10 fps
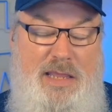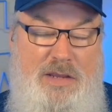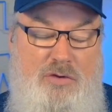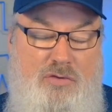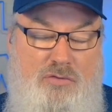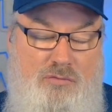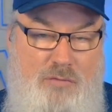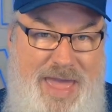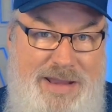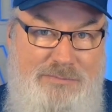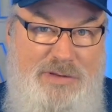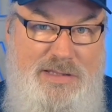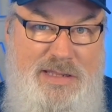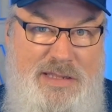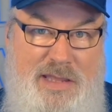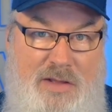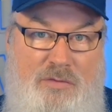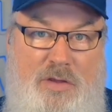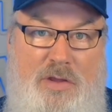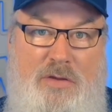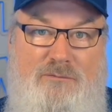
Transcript: incredibly detailed,